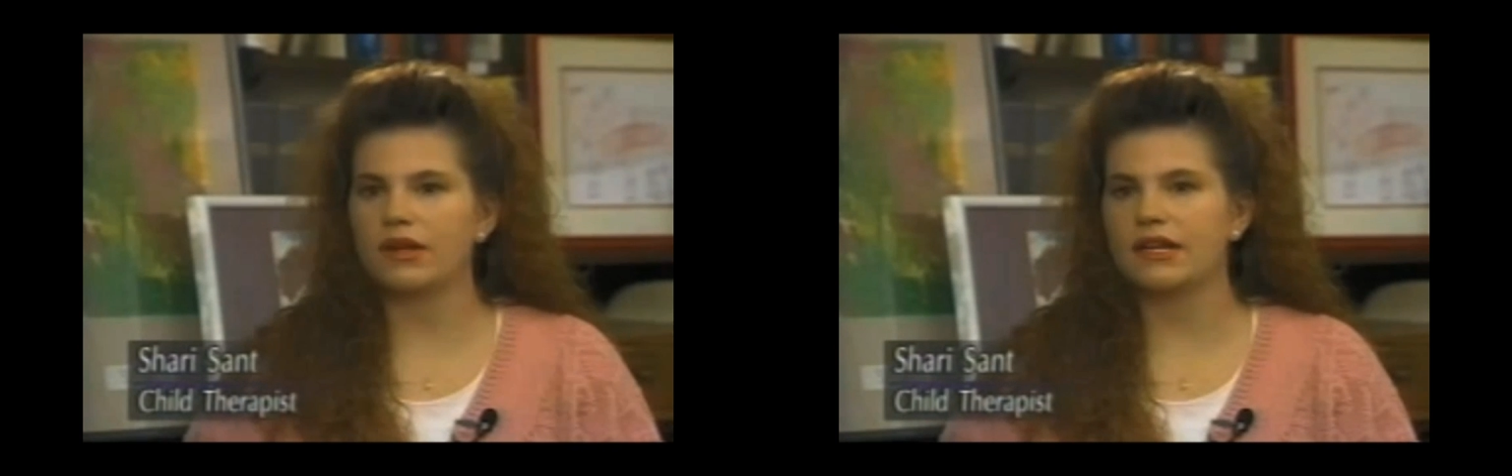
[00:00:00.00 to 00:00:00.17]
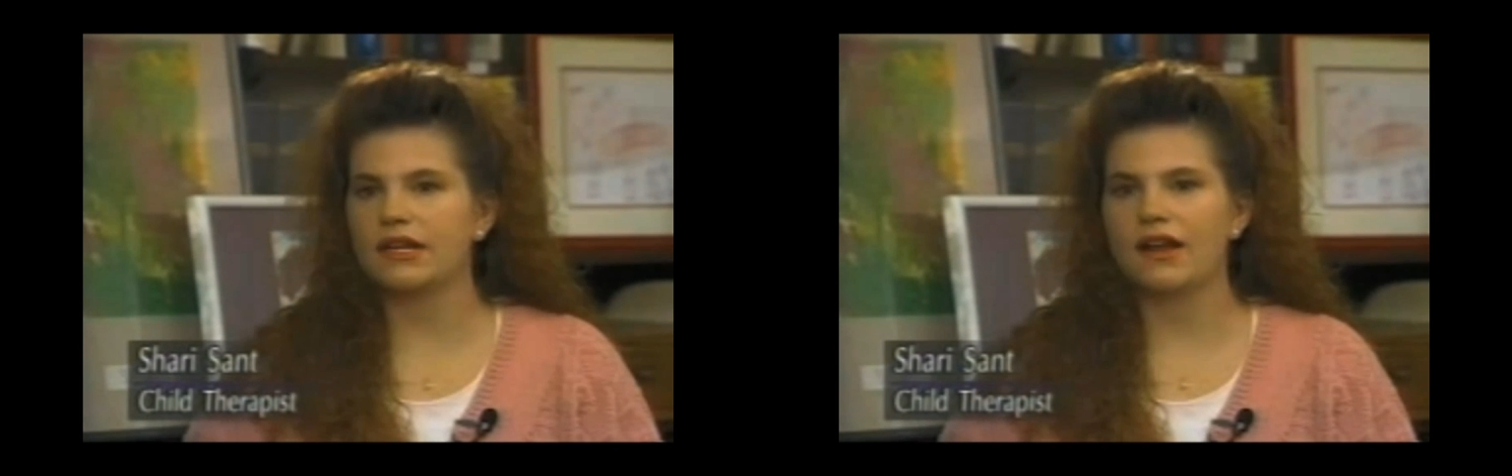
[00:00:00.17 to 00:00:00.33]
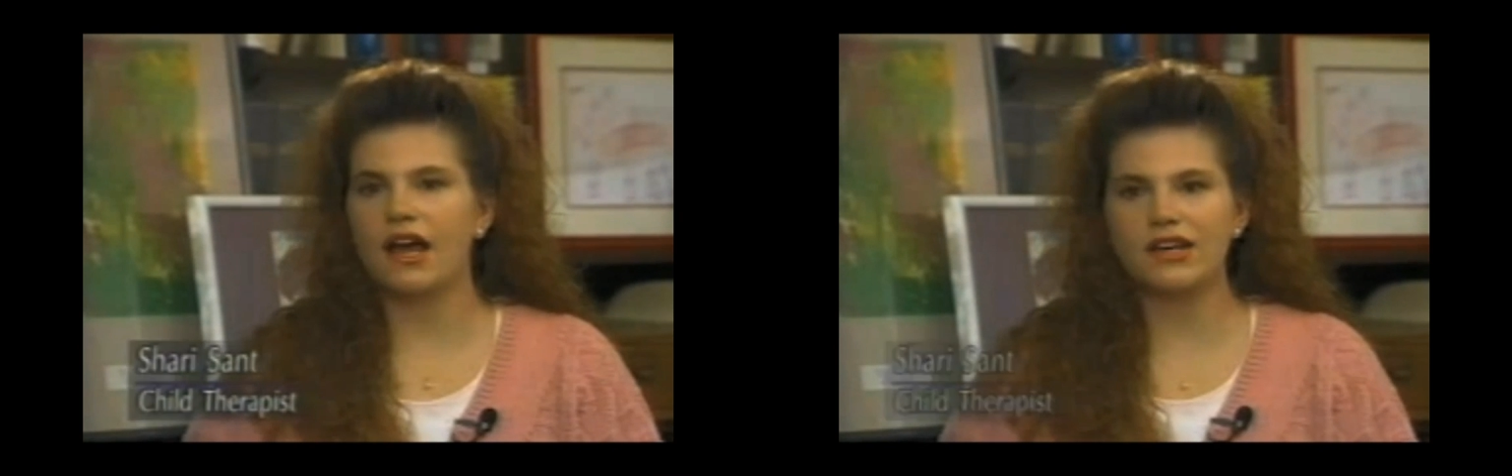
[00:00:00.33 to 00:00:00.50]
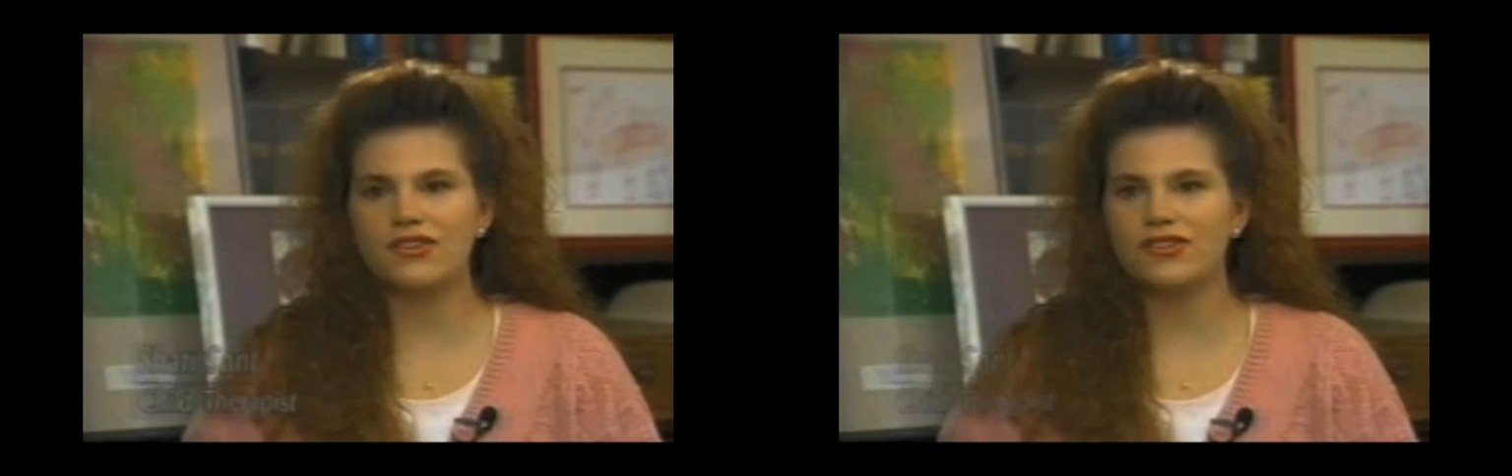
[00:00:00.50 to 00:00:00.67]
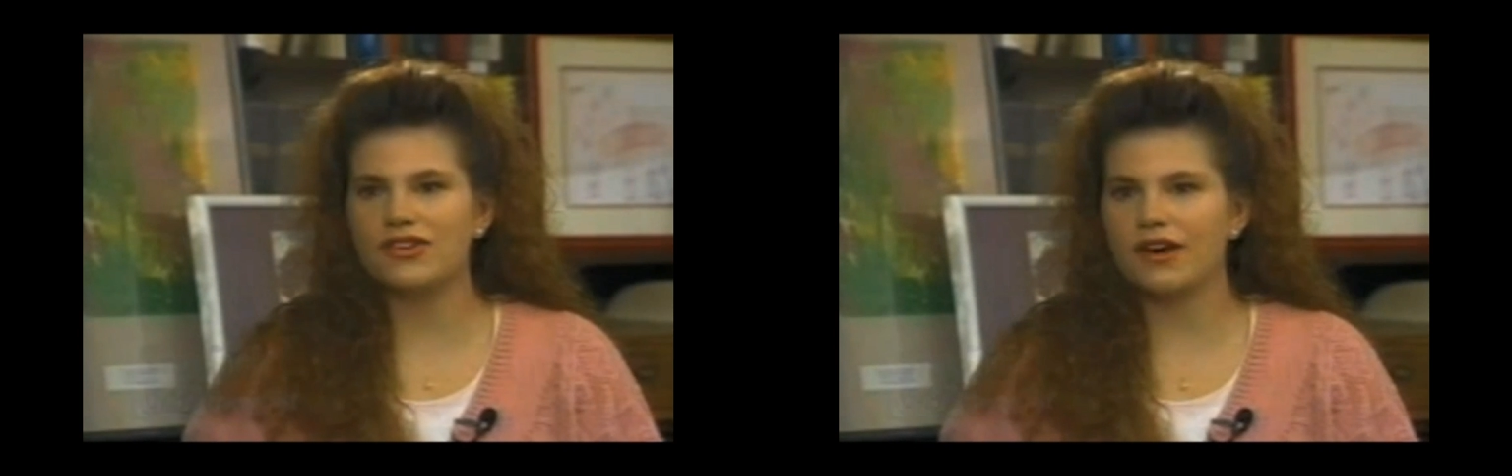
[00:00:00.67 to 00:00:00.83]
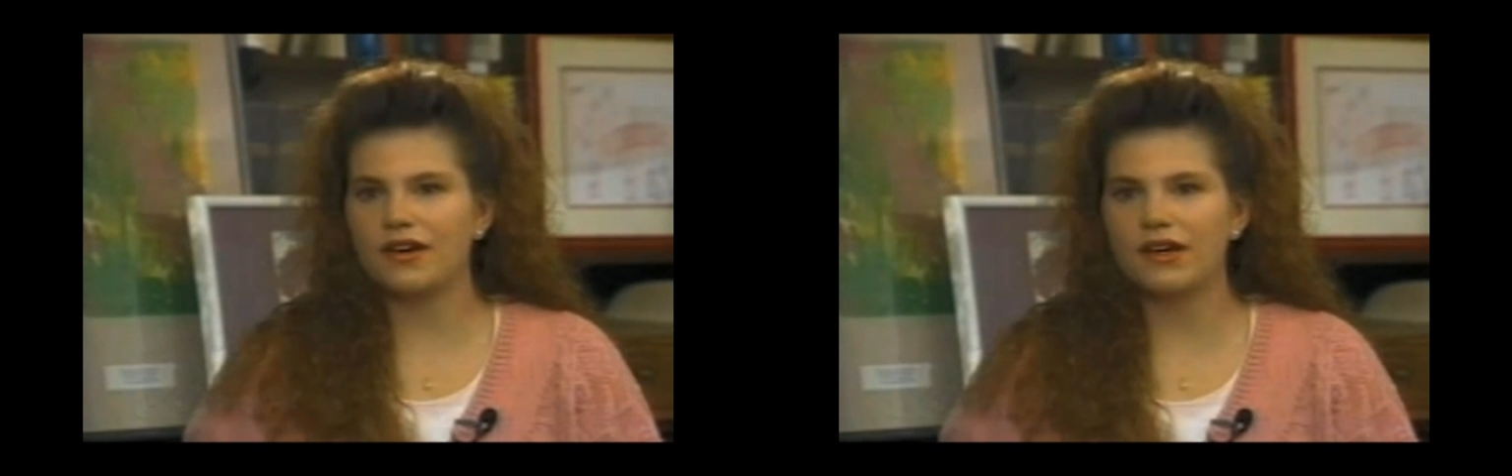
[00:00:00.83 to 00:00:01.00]
run in, "Hi,
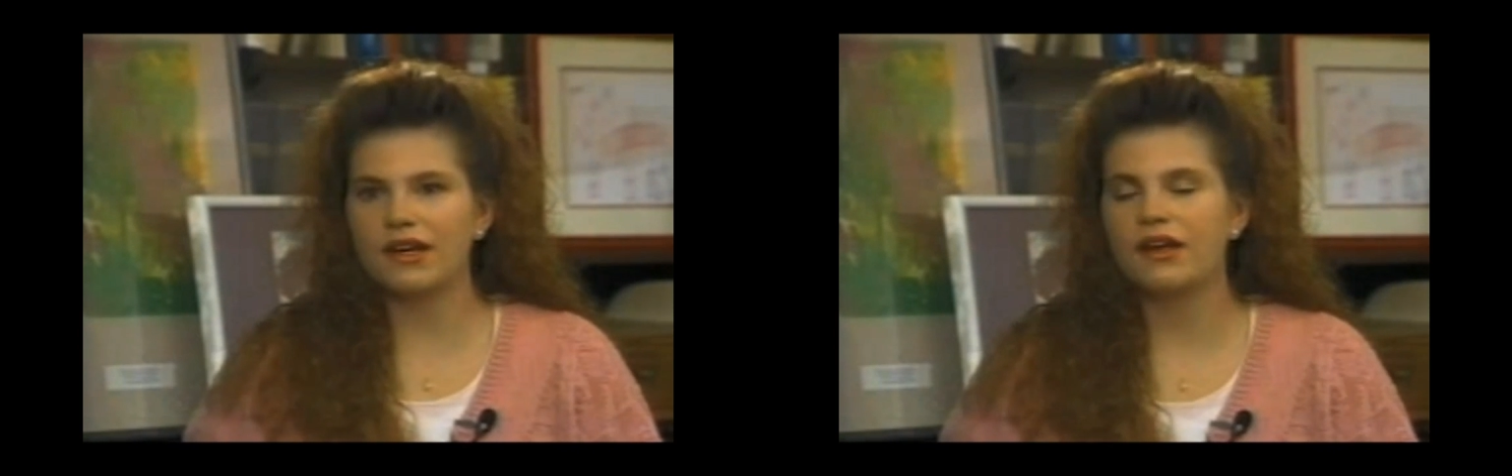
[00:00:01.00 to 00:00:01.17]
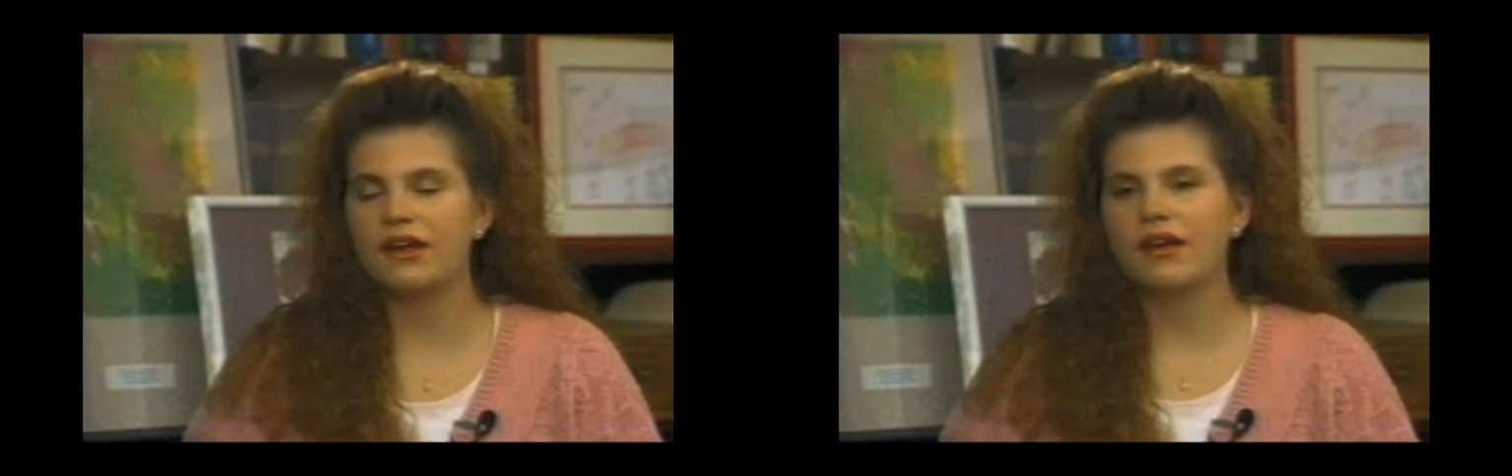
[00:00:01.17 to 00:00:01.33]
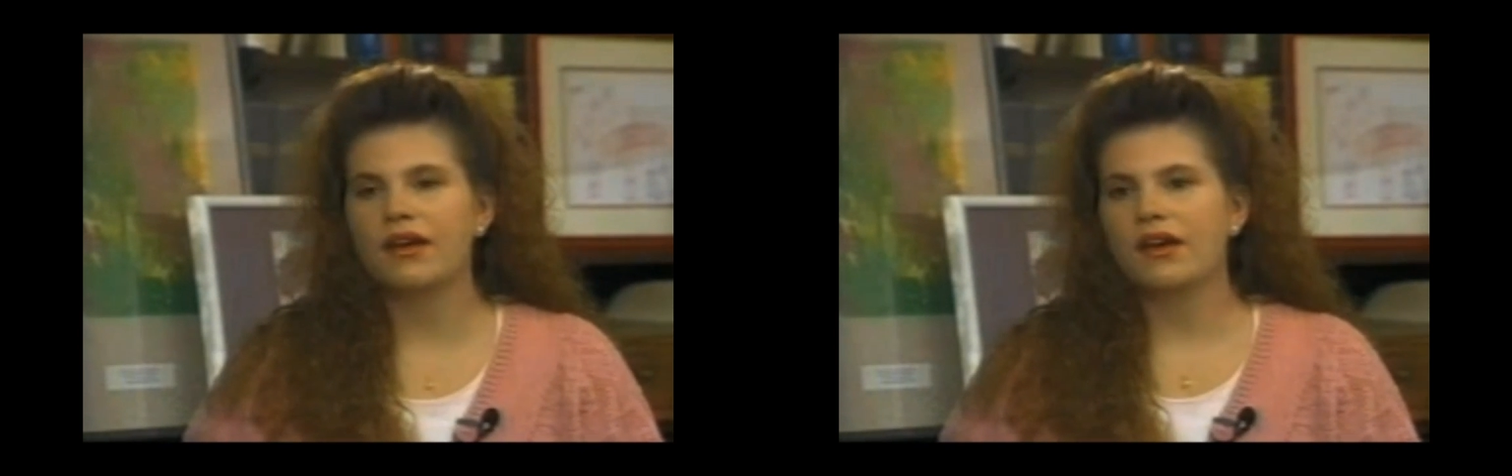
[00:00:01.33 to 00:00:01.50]
Shari.